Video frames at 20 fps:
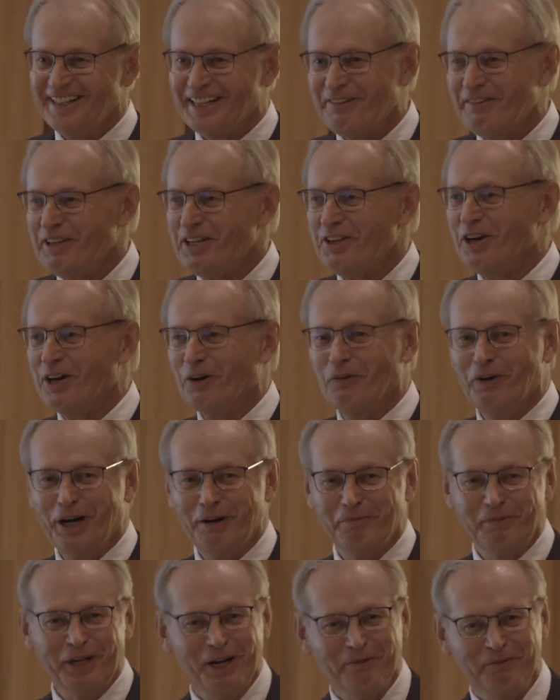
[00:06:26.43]
I mean, you know where
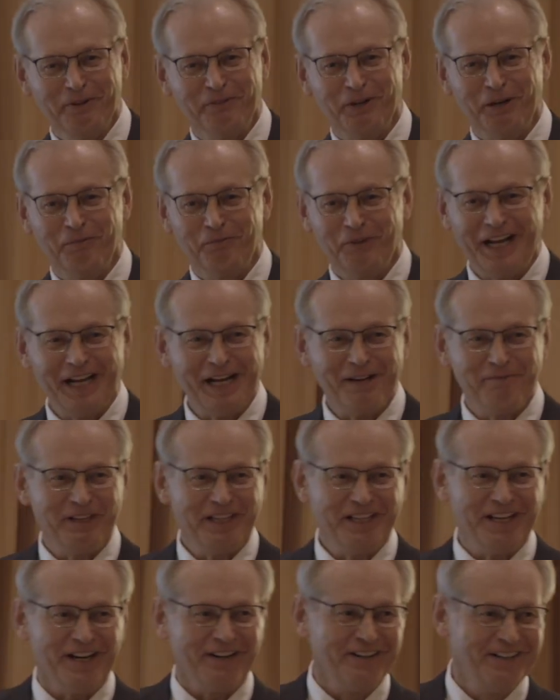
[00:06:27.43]
I'm coming from, right? I
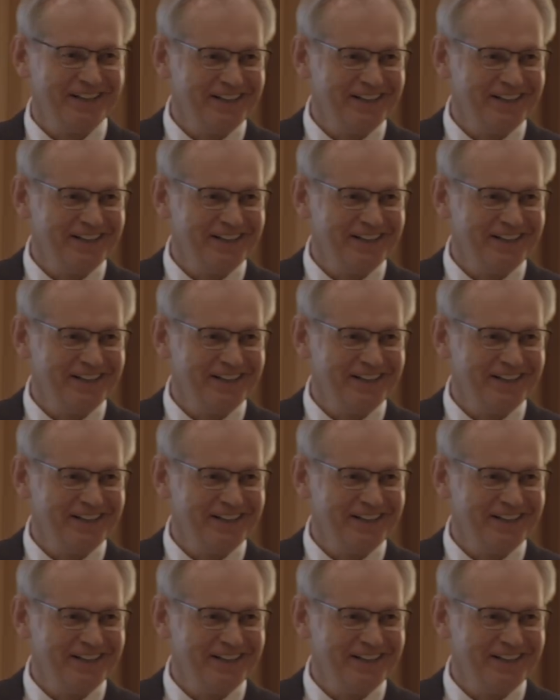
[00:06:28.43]
mean,